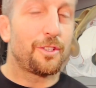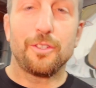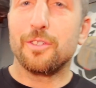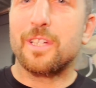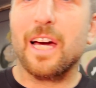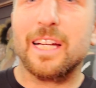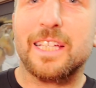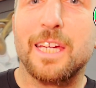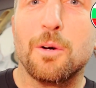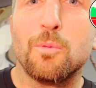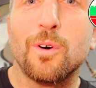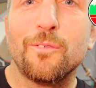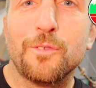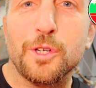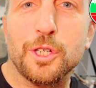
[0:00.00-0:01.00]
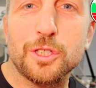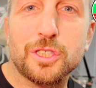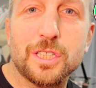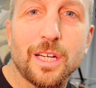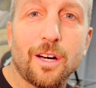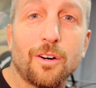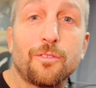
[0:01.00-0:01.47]
You got to get one for
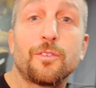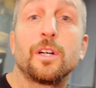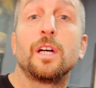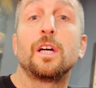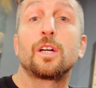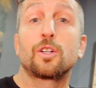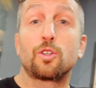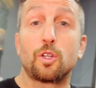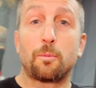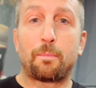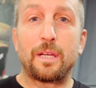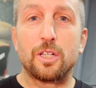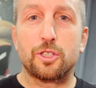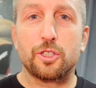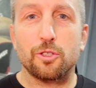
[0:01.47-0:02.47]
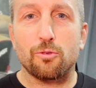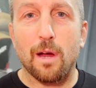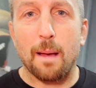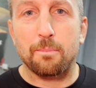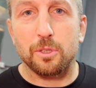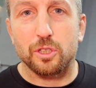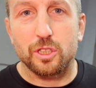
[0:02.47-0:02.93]
yourself. Go to peterson
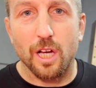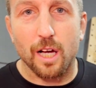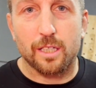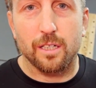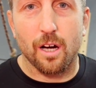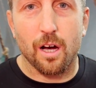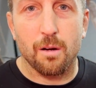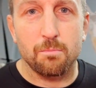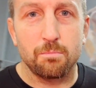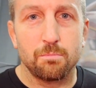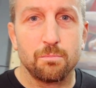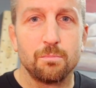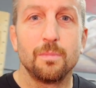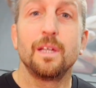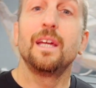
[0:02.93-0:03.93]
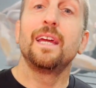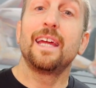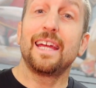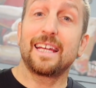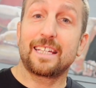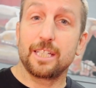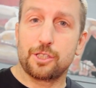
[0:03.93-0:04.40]
grapplers dot com
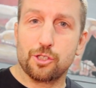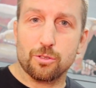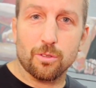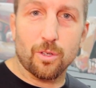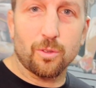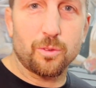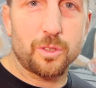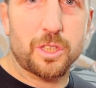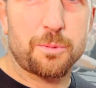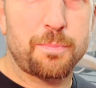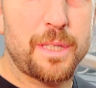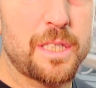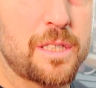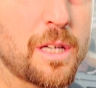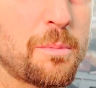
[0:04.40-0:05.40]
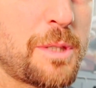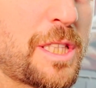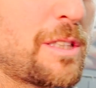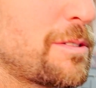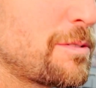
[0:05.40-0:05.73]
and get your own speed dummy.